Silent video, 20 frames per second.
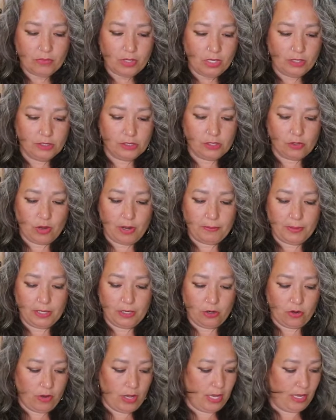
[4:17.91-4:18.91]
So I'm gonna
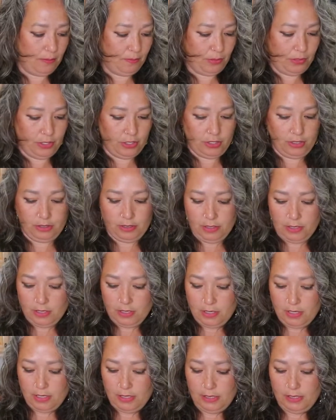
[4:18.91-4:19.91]
go ahead and put the
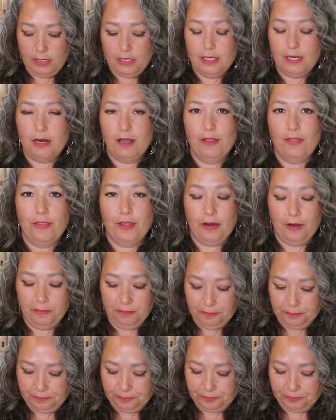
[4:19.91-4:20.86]
lid on there.